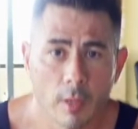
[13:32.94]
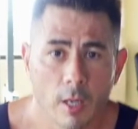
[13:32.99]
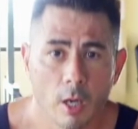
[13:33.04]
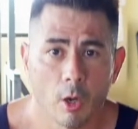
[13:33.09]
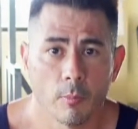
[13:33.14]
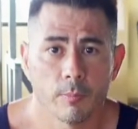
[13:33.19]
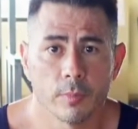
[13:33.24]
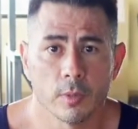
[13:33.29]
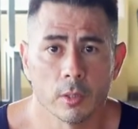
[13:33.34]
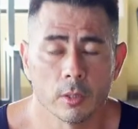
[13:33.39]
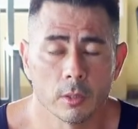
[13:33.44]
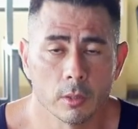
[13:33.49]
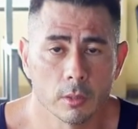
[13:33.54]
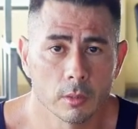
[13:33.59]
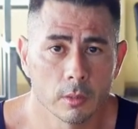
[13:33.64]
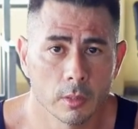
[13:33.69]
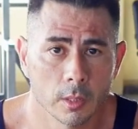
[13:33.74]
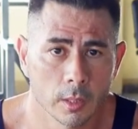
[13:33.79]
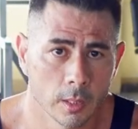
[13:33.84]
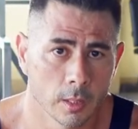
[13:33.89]
will help
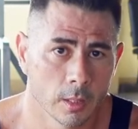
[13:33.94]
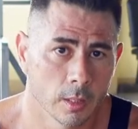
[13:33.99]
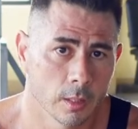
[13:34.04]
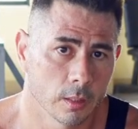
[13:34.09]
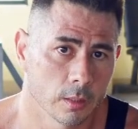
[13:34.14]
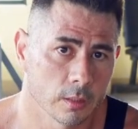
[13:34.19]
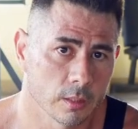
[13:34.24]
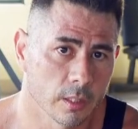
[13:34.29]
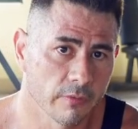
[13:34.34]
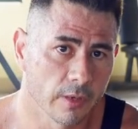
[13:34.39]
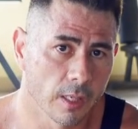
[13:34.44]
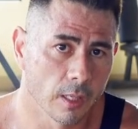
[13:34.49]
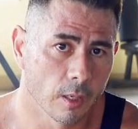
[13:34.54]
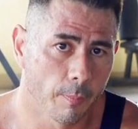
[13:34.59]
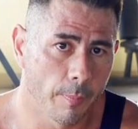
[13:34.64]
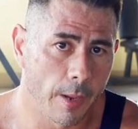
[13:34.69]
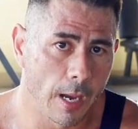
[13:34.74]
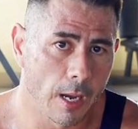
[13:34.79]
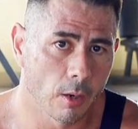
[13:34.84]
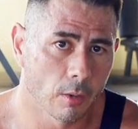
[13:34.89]
you
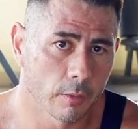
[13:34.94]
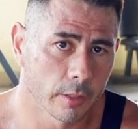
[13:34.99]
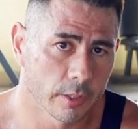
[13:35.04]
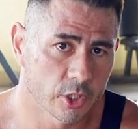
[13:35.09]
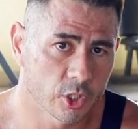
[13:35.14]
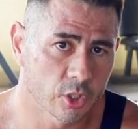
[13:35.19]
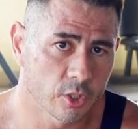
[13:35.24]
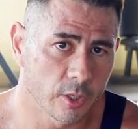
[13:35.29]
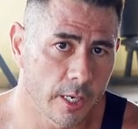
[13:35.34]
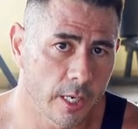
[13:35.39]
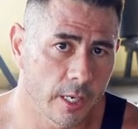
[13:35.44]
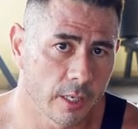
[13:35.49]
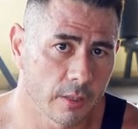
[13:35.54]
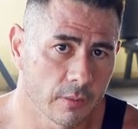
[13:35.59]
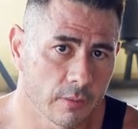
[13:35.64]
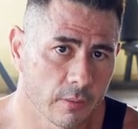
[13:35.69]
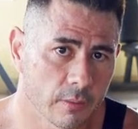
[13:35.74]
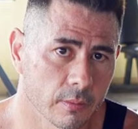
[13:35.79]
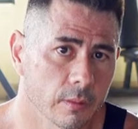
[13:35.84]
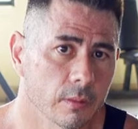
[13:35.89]
develop power and
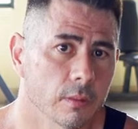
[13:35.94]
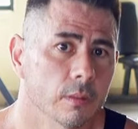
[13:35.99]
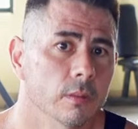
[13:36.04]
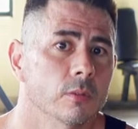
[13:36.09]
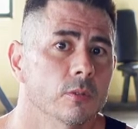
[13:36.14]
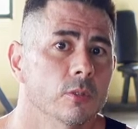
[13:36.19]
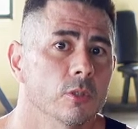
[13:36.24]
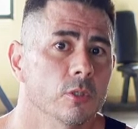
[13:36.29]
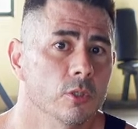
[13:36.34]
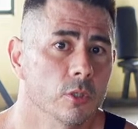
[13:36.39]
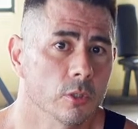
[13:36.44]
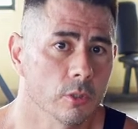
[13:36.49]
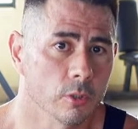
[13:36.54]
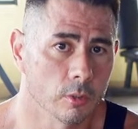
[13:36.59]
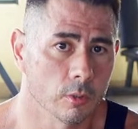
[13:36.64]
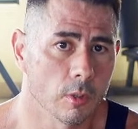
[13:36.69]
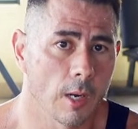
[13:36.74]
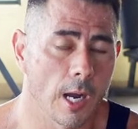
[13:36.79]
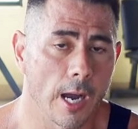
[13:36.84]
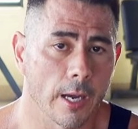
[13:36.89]
strength to
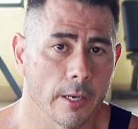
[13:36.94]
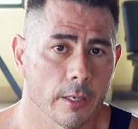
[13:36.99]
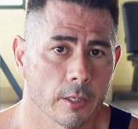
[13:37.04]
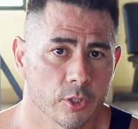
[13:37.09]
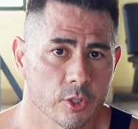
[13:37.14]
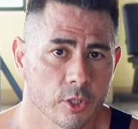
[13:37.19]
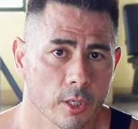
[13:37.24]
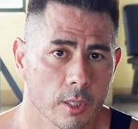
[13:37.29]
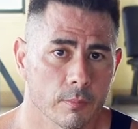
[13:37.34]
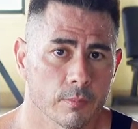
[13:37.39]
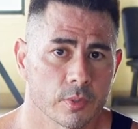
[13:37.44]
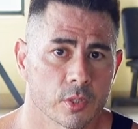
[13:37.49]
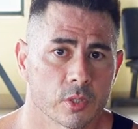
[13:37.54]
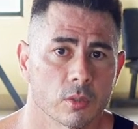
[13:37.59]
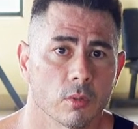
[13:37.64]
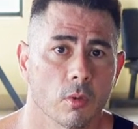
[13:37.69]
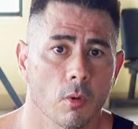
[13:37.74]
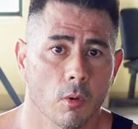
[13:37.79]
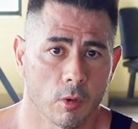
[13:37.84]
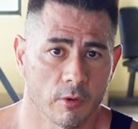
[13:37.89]
do higher
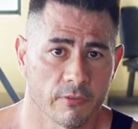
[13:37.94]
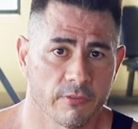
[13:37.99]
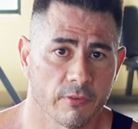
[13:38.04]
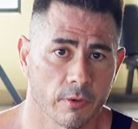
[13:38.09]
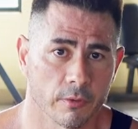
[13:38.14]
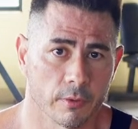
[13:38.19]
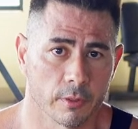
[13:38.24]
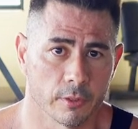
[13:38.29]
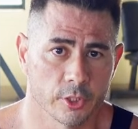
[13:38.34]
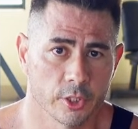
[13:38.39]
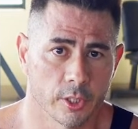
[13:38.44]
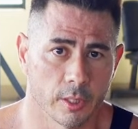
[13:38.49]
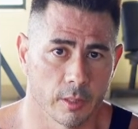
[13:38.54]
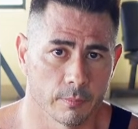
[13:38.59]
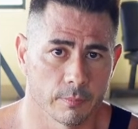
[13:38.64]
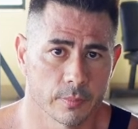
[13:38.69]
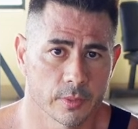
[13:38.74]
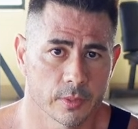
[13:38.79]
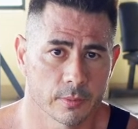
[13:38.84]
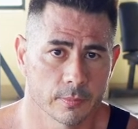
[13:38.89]
jumps or further
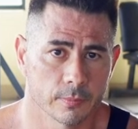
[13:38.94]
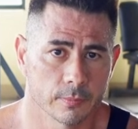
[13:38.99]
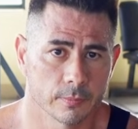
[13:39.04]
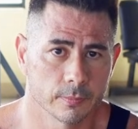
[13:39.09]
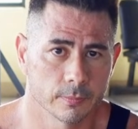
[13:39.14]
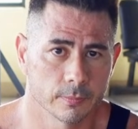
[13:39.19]
jumps.